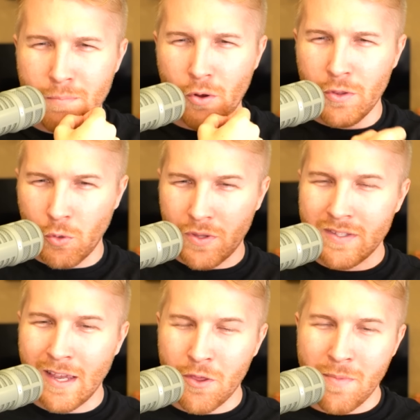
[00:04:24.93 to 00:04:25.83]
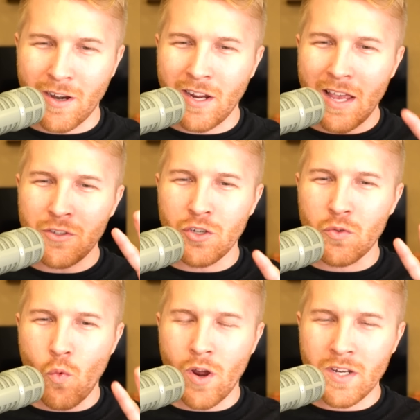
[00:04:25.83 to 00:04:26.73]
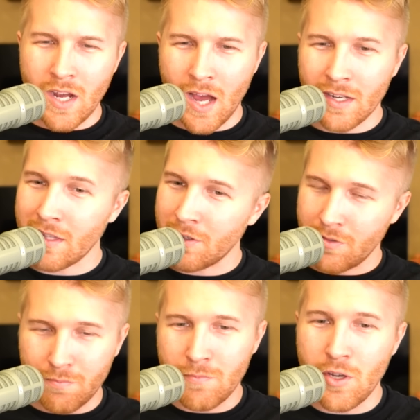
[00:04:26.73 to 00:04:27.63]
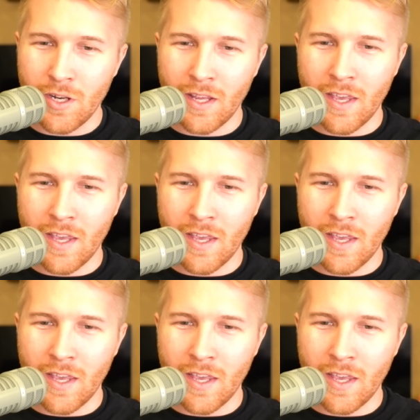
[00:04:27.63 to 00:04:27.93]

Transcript: both North and South America as just one continent. That's good, I